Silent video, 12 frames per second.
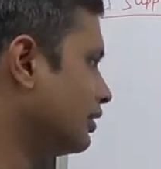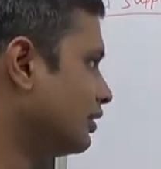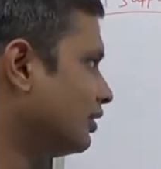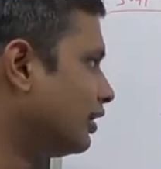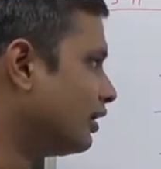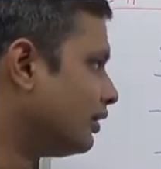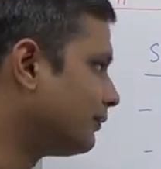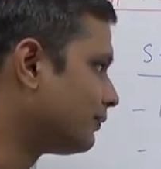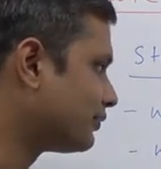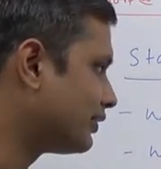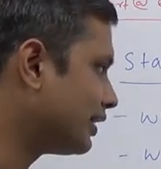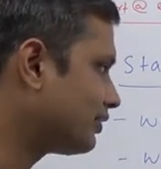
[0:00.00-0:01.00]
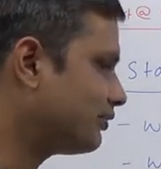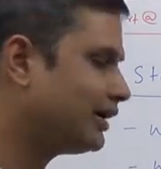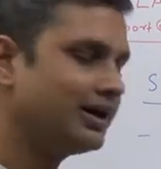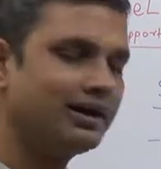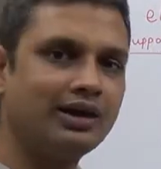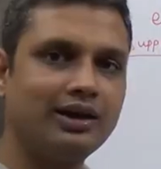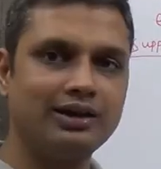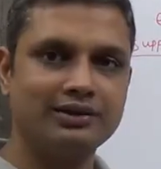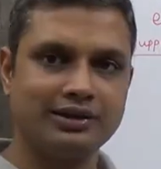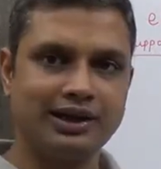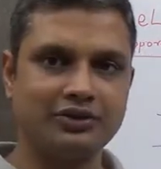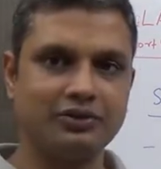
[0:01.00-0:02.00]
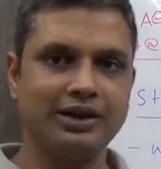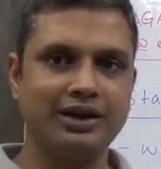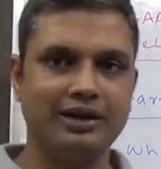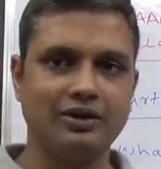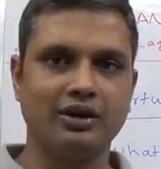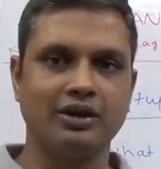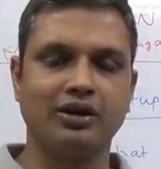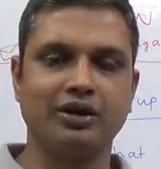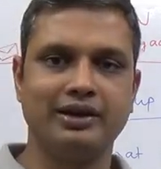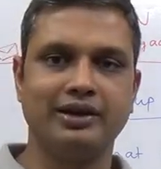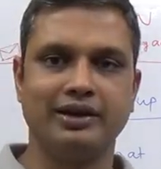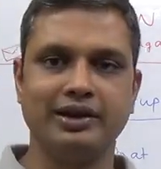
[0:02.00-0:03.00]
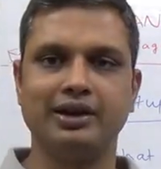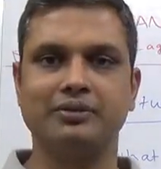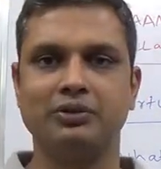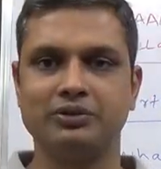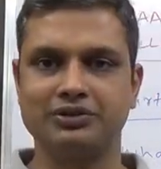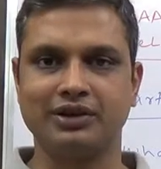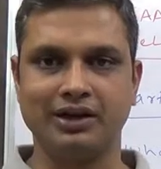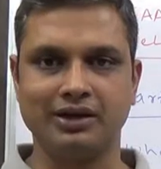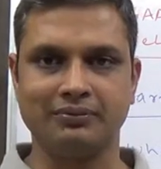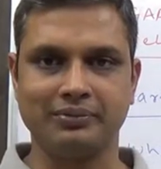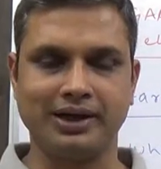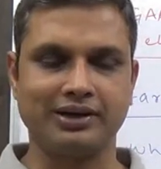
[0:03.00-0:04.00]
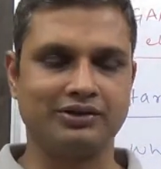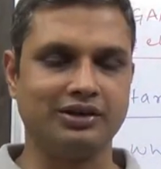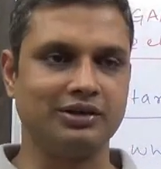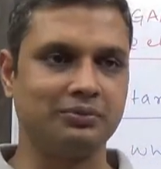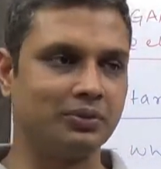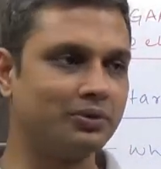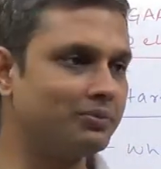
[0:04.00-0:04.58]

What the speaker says: that way, that's why you are not hearing about startup tax anymore.